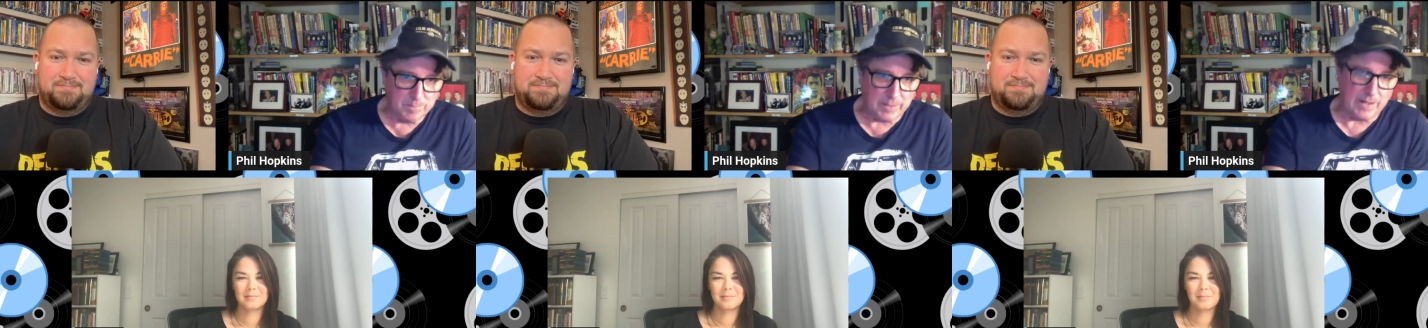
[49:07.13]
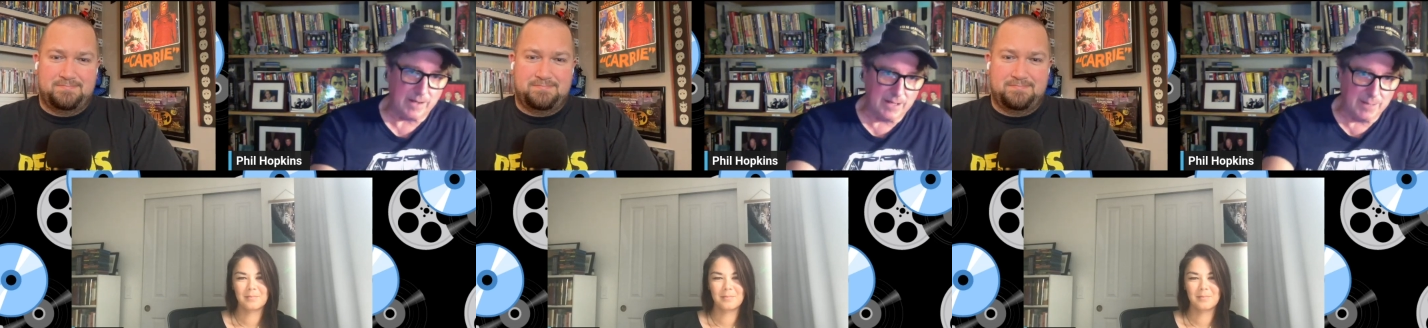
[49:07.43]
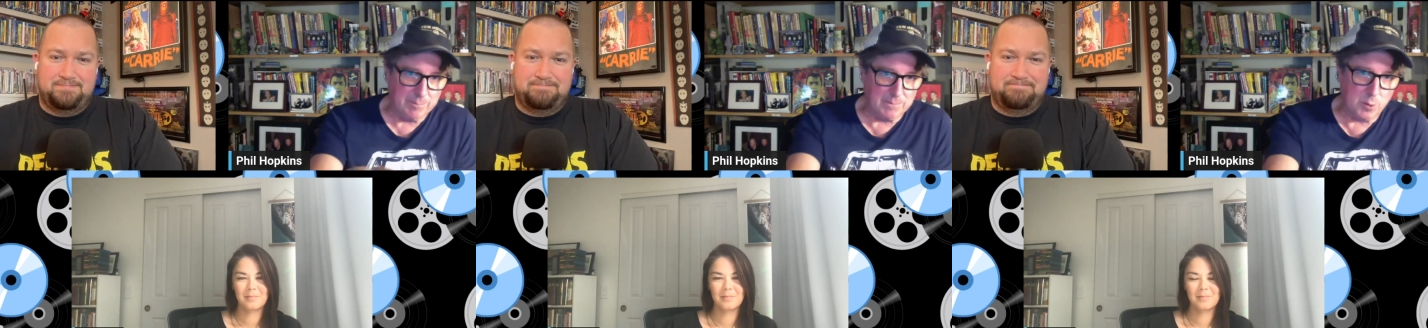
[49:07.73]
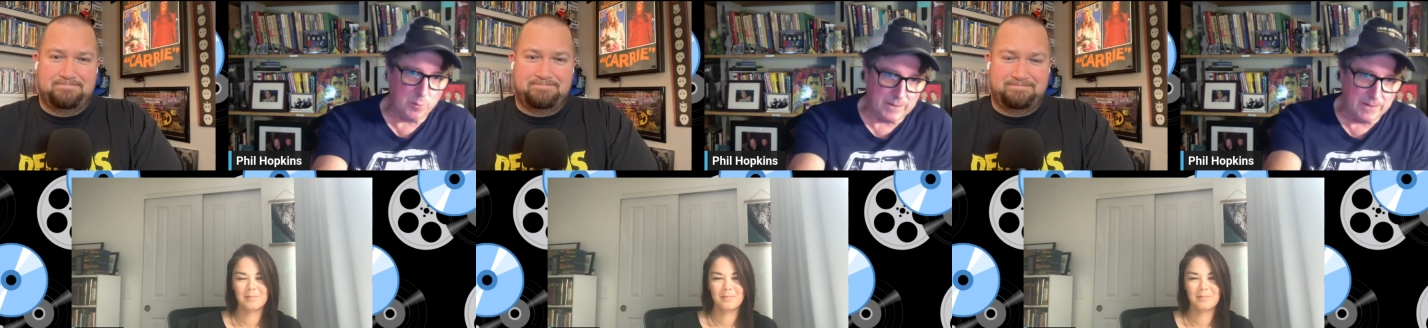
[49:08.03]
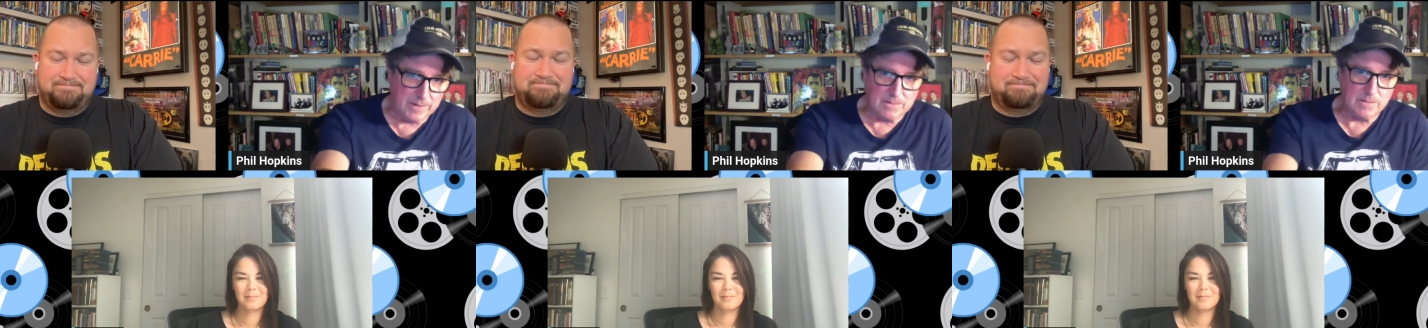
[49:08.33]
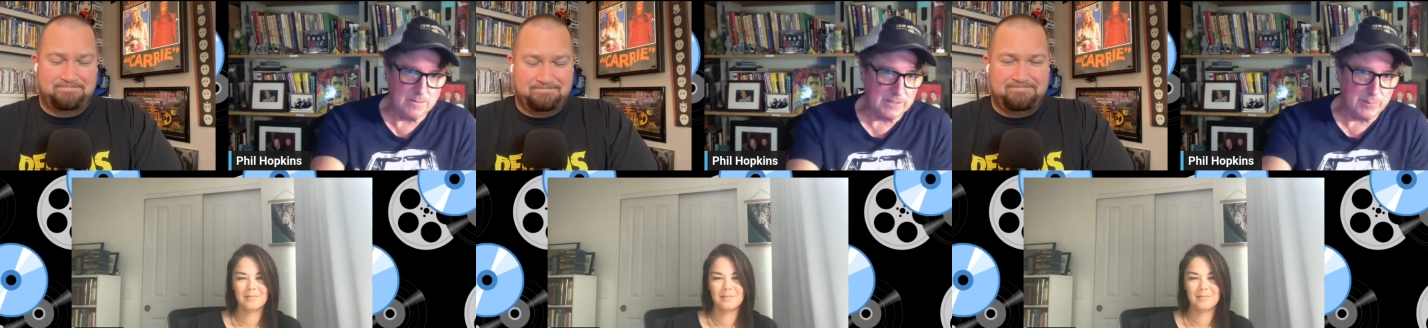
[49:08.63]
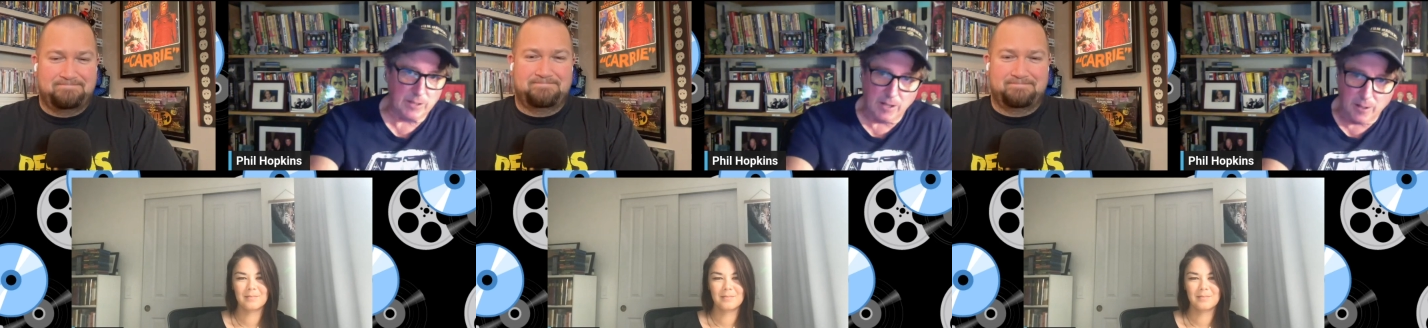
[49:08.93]
Speaker 1: picking it up and moving it and you're
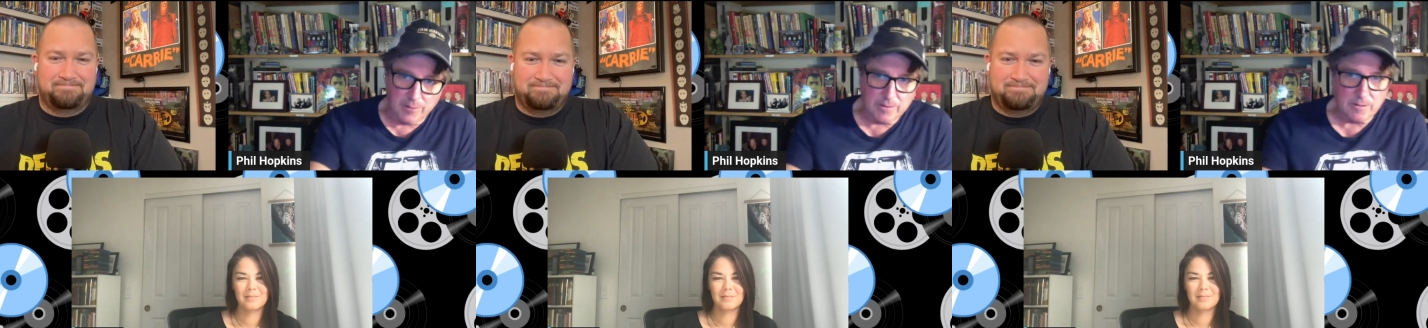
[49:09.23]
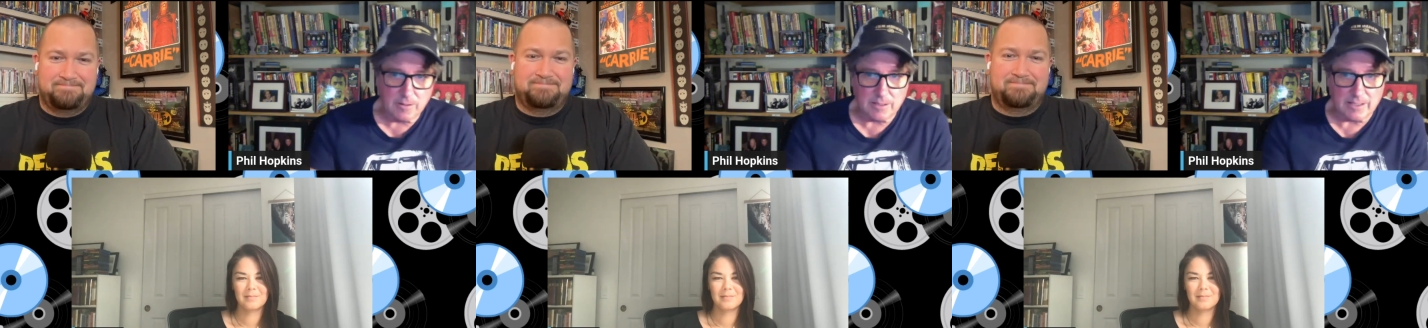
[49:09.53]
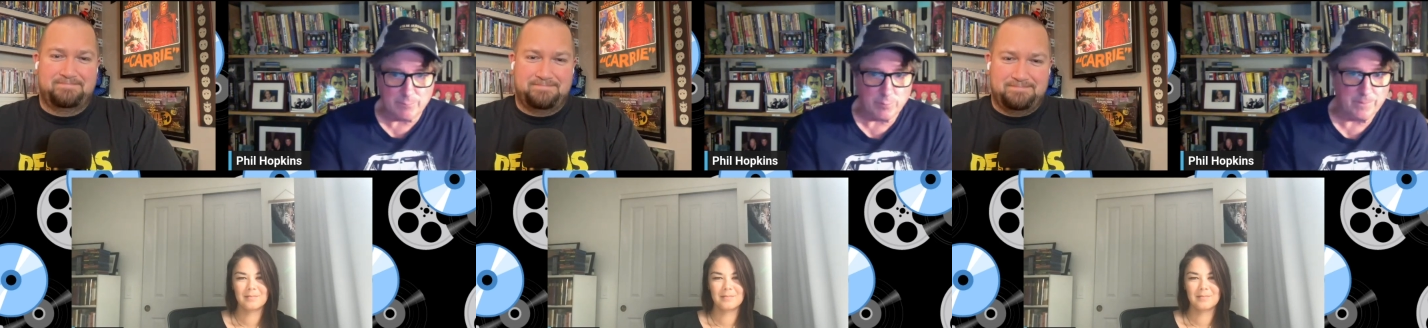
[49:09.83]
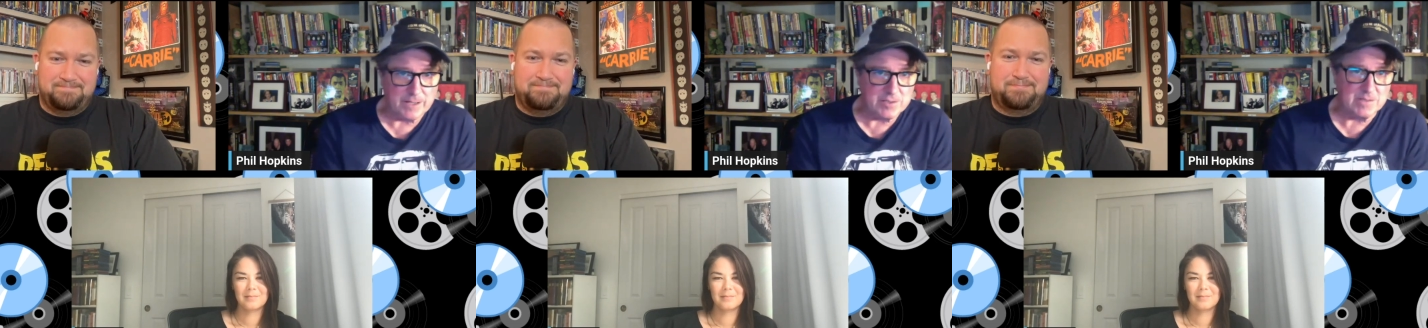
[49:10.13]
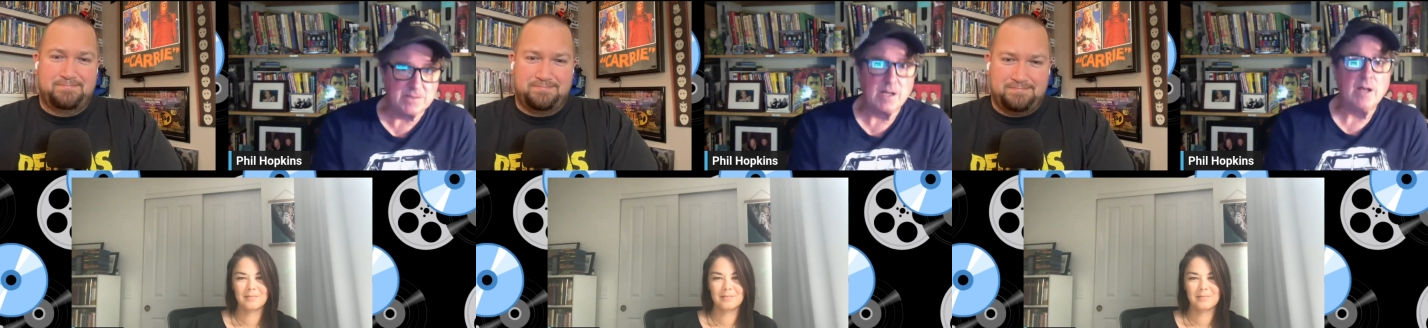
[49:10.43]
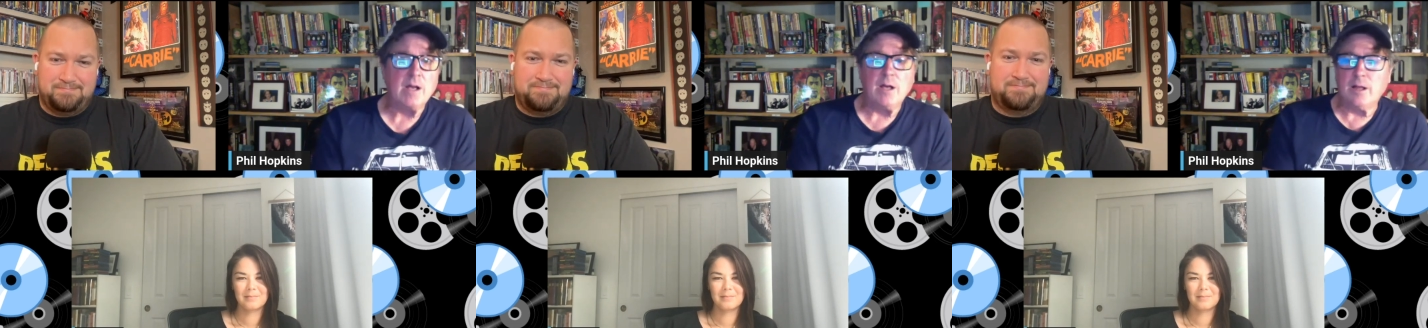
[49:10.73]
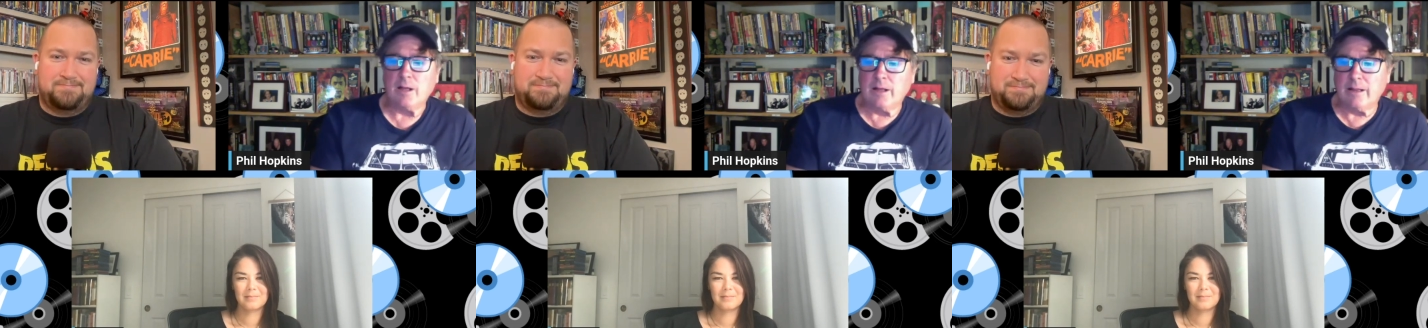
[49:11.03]
hearing all the little imperfections
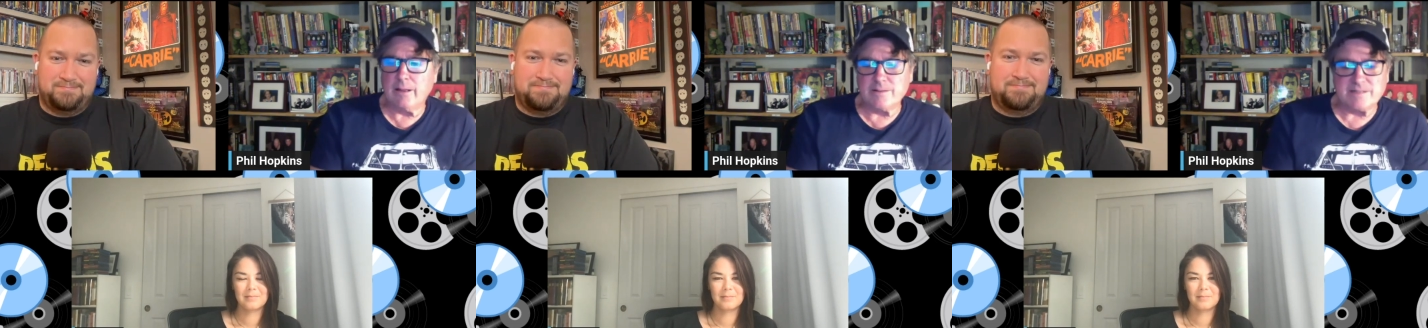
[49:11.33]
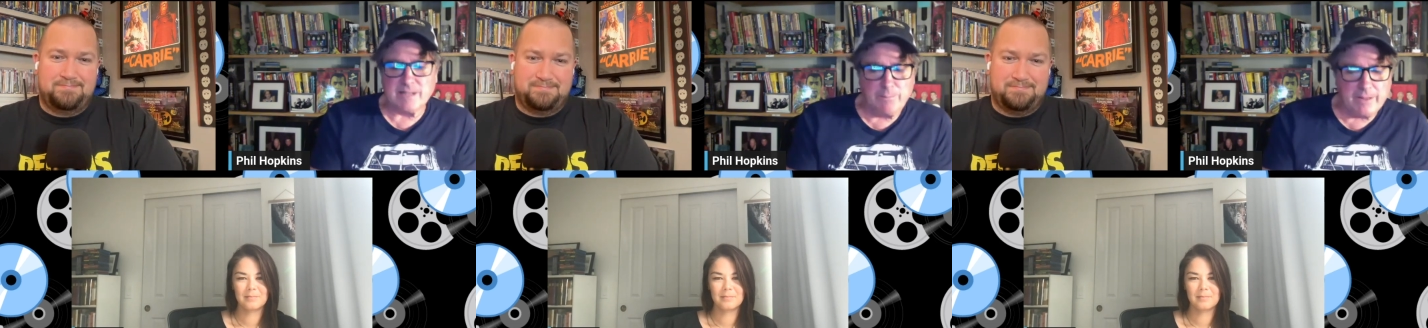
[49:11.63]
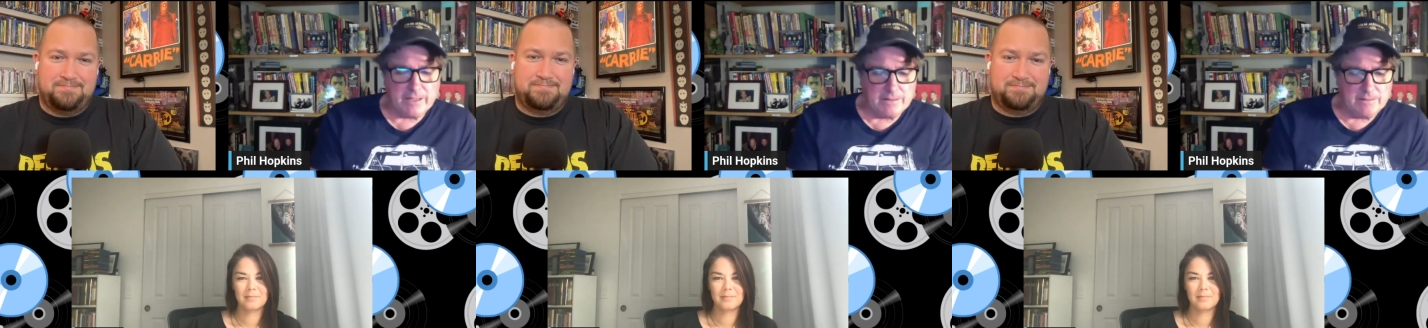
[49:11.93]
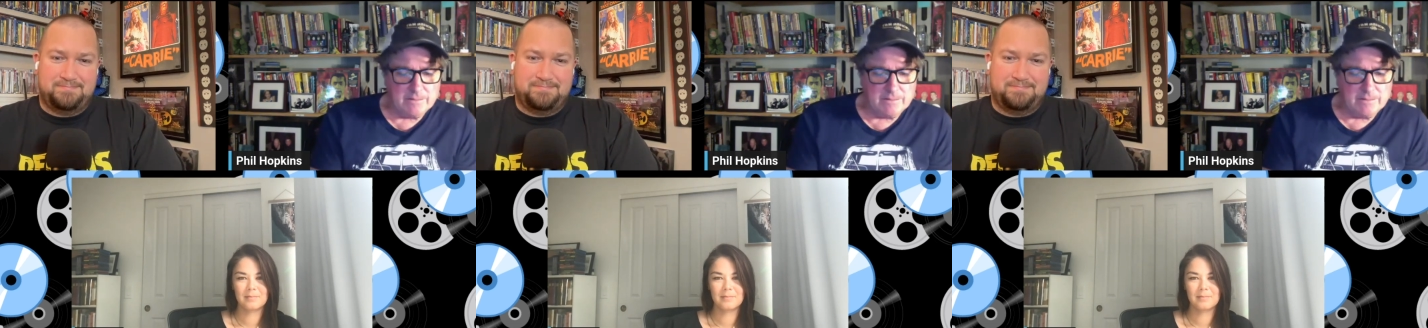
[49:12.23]
there's something